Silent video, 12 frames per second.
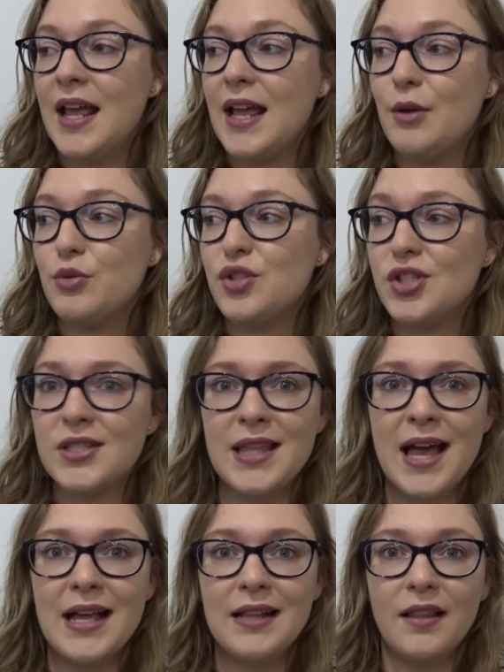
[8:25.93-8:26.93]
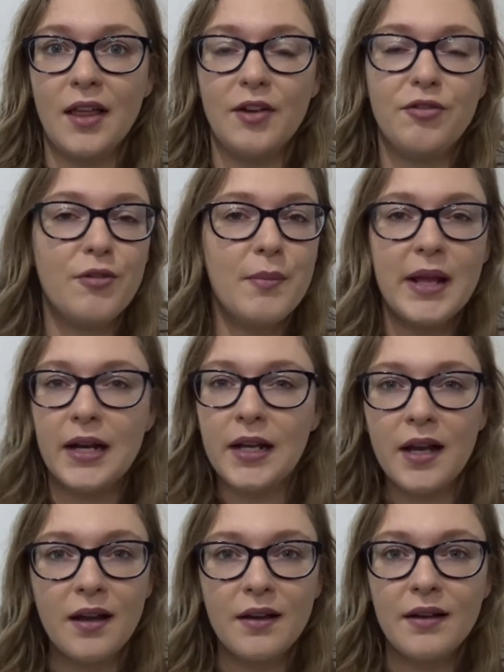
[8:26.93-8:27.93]
it was just that like
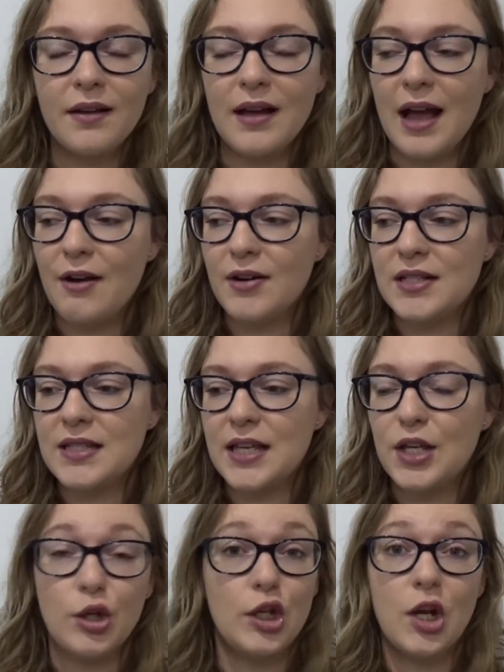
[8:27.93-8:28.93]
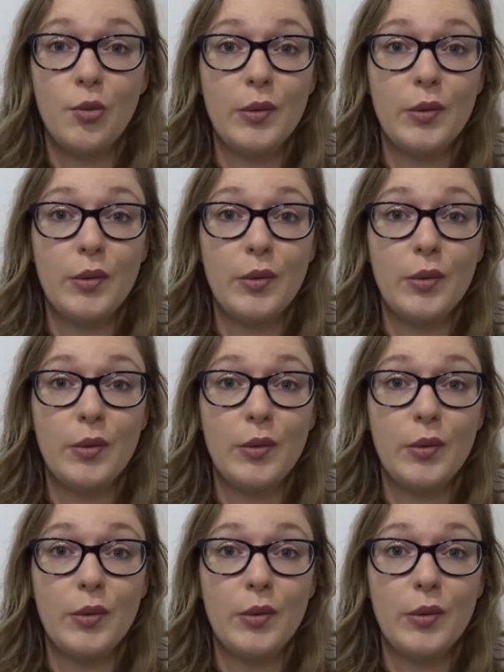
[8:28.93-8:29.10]
familiarity, you know,